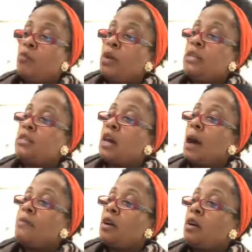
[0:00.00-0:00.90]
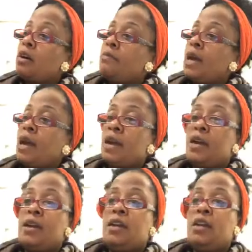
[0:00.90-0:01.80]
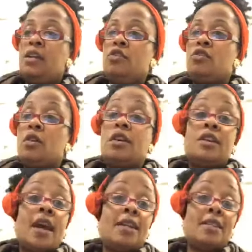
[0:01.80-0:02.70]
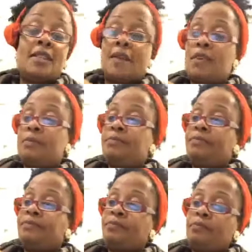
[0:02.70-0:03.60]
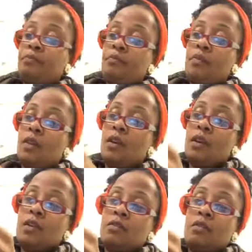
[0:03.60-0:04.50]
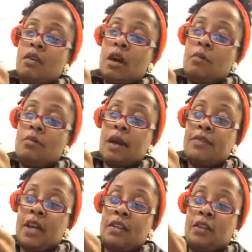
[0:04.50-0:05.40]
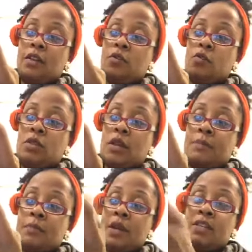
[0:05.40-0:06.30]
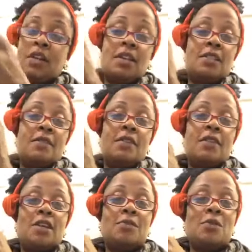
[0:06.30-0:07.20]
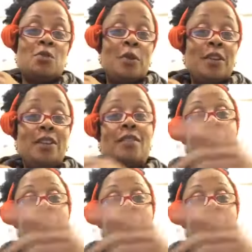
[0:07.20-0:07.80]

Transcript: We stopped on page 97. So I will write that in the notes. We stopped on page 97. Thanks for joining.